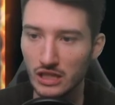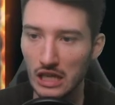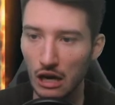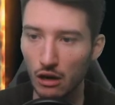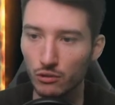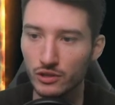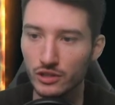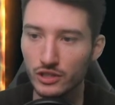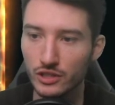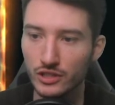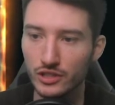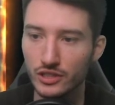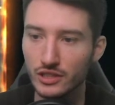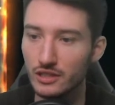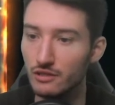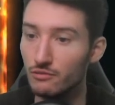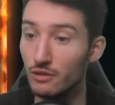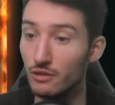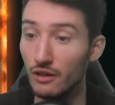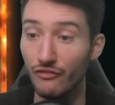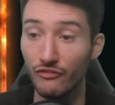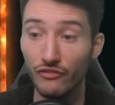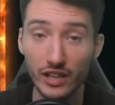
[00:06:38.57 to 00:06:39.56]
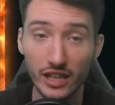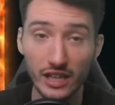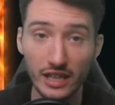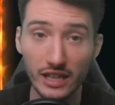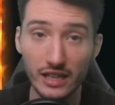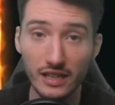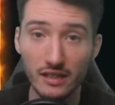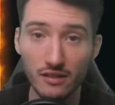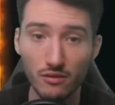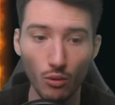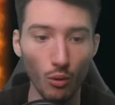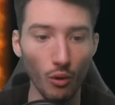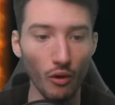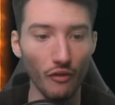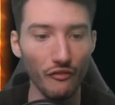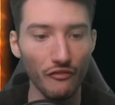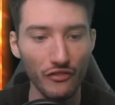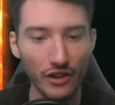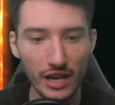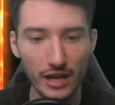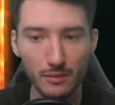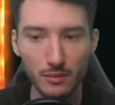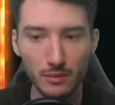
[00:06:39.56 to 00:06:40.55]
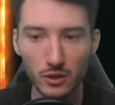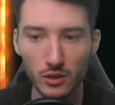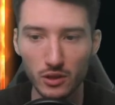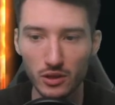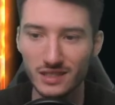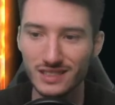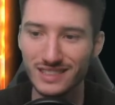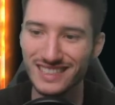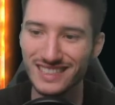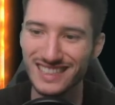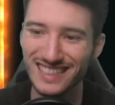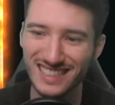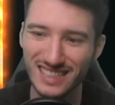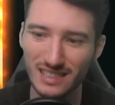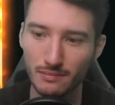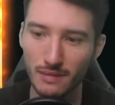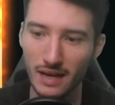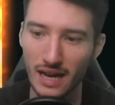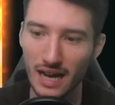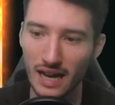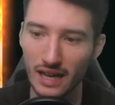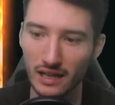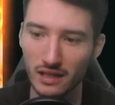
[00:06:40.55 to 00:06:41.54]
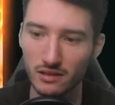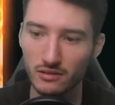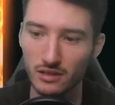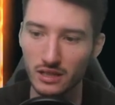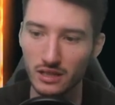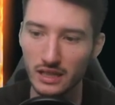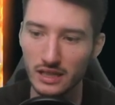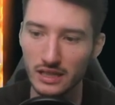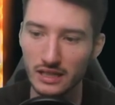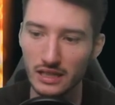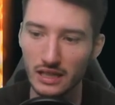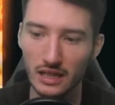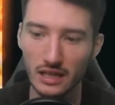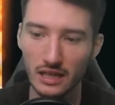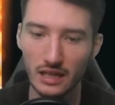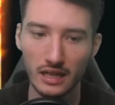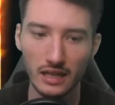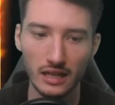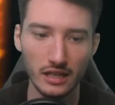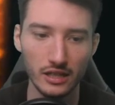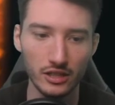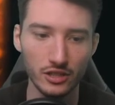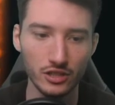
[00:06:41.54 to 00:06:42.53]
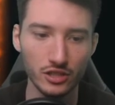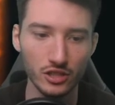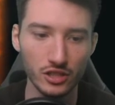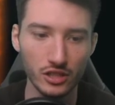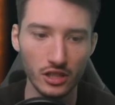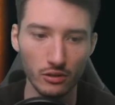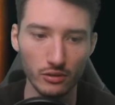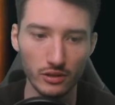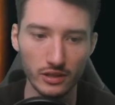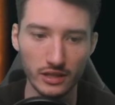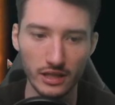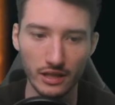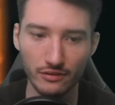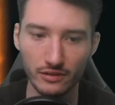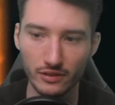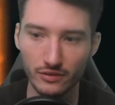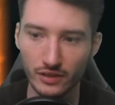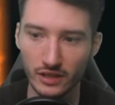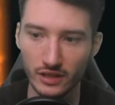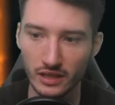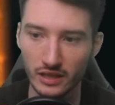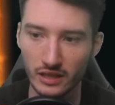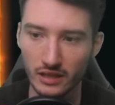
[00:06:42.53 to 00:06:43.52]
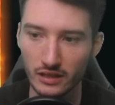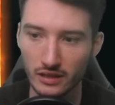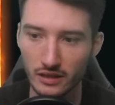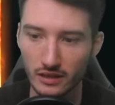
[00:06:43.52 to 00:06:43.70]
counters Raffine or Fable, it doesn't matter, right? It just counters everything.